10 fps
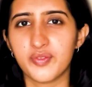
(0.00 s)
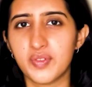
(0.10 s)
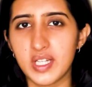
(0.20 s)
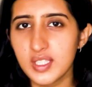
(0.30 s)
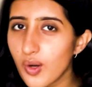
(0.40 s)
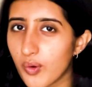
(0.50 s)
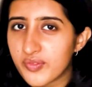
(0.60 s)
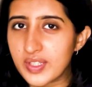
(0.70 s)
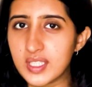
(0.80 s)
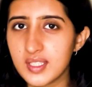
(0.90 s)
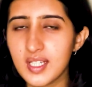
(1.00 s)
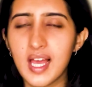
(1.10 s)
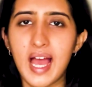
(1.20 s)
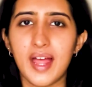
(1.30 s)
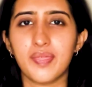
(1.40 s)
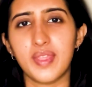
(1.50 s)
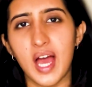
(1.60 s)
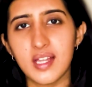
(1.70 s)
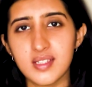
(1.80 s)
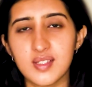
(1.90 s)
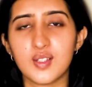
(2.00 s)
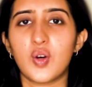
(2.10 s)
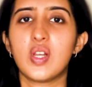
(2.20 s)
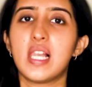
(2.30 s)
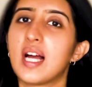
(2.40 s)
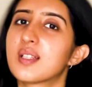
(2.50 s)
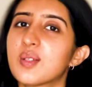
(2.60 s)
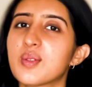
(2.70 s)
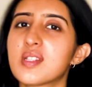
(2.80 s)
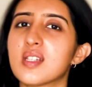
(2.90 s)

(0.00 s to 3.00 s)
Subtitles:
very often, and that is called lactose